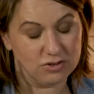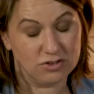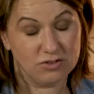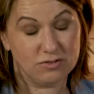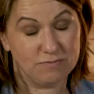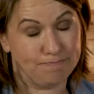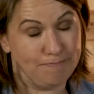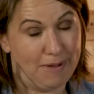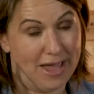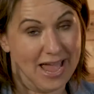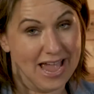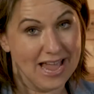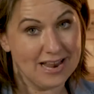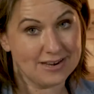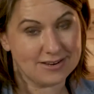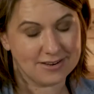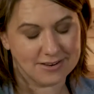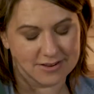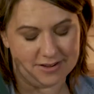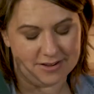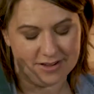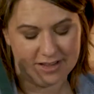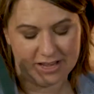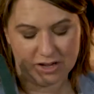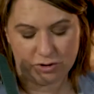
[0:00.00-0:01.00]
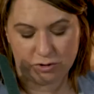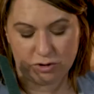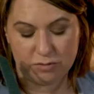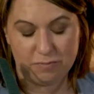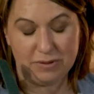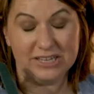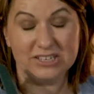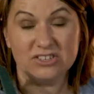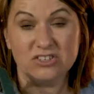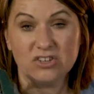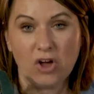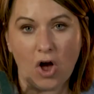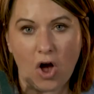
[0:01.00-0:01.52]
pet. Could
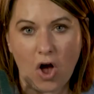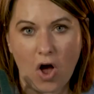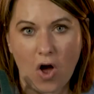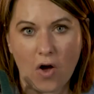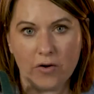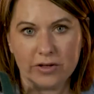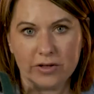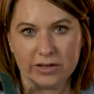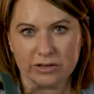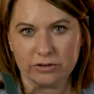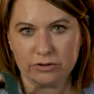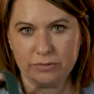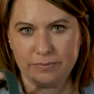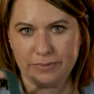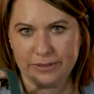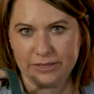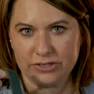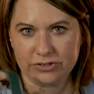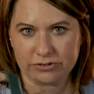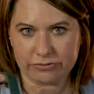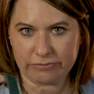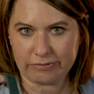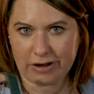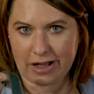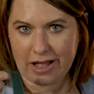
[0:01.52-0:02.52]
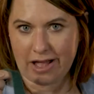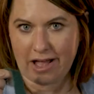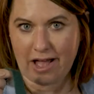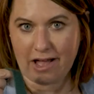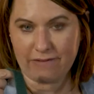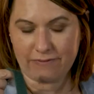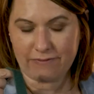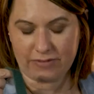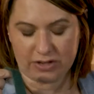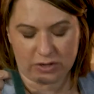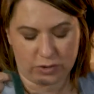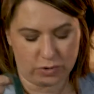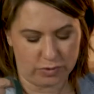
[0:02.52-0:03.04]
be a dog, it could be a
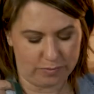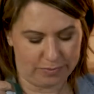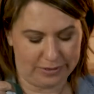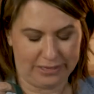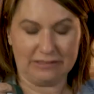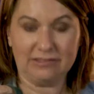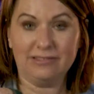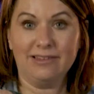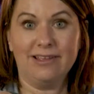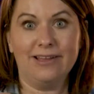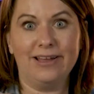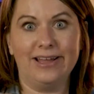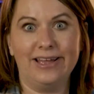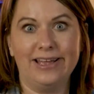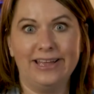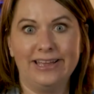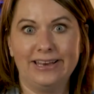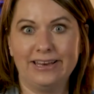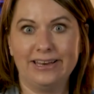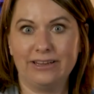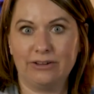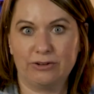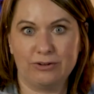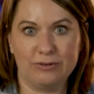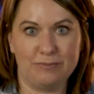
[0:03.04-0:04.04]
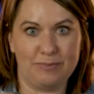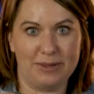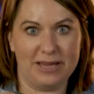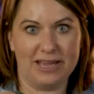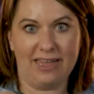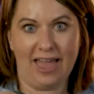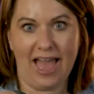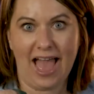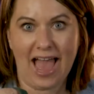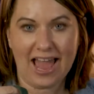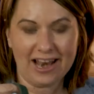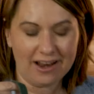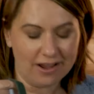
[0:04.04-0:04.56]
giraffe, it could be a lion, it could be a
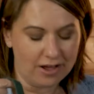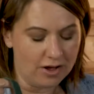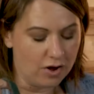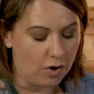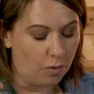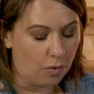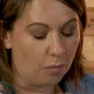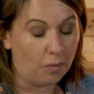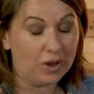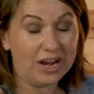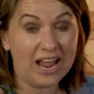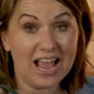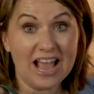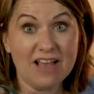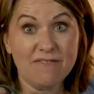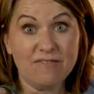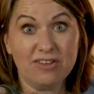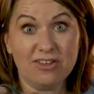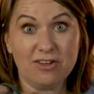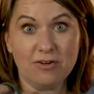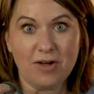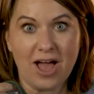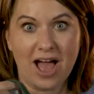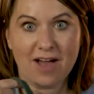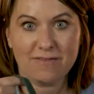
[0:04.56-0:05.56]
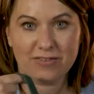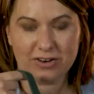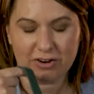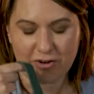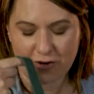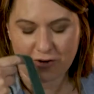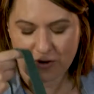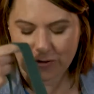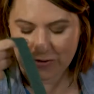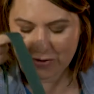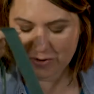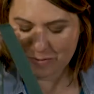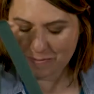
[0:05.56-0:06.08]
cat, whatever you have at
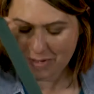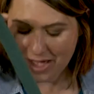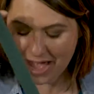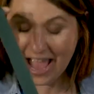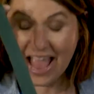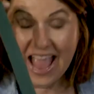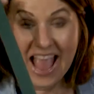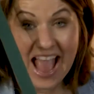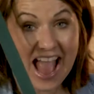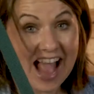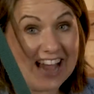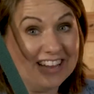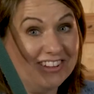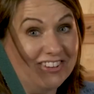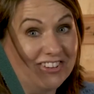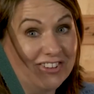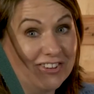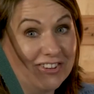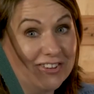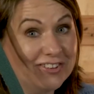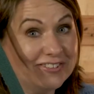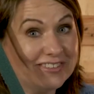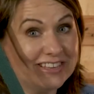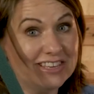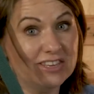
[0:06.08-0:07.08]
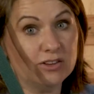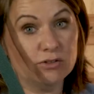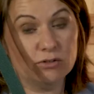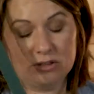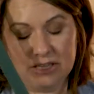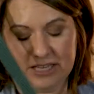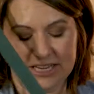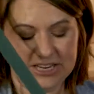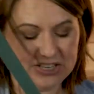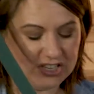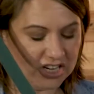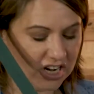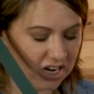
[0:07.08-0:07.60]
home. And using your
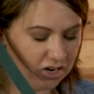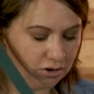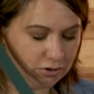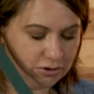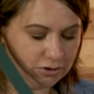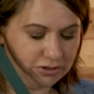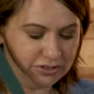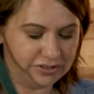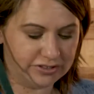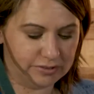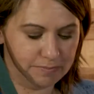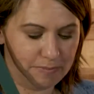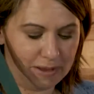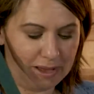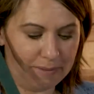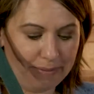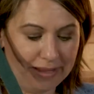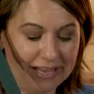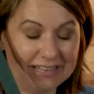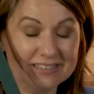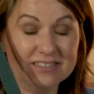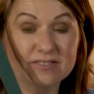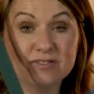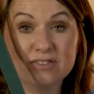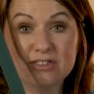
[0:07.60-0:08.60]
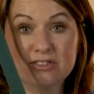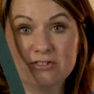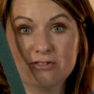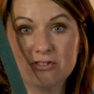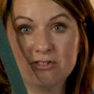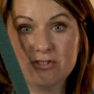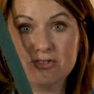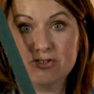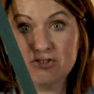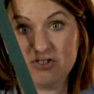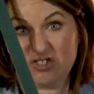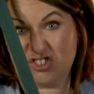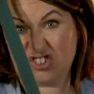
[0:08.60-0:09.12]
leash, and it could just be a piece of
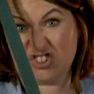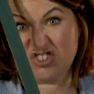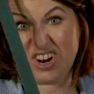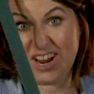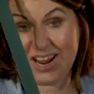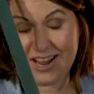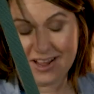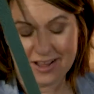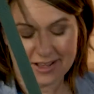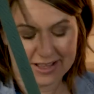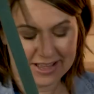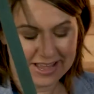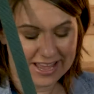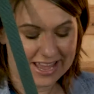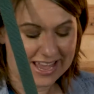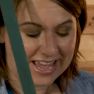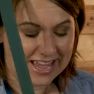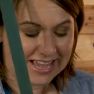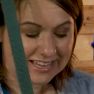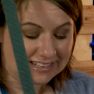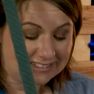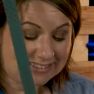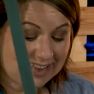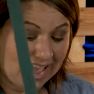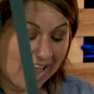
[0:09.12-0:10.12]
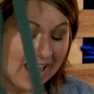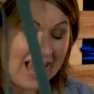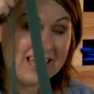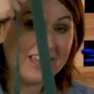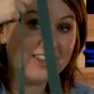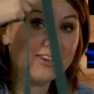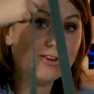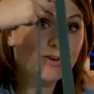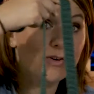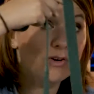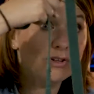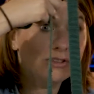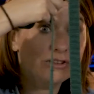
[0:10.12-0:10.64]
string, take
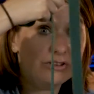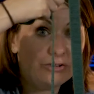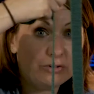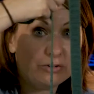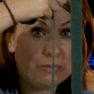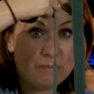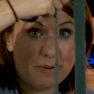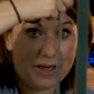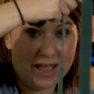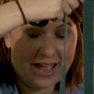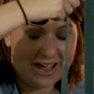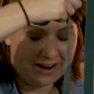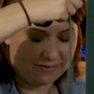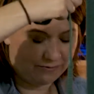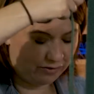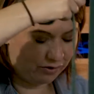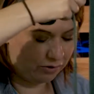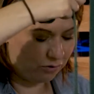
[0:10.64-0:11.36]
your little pet for a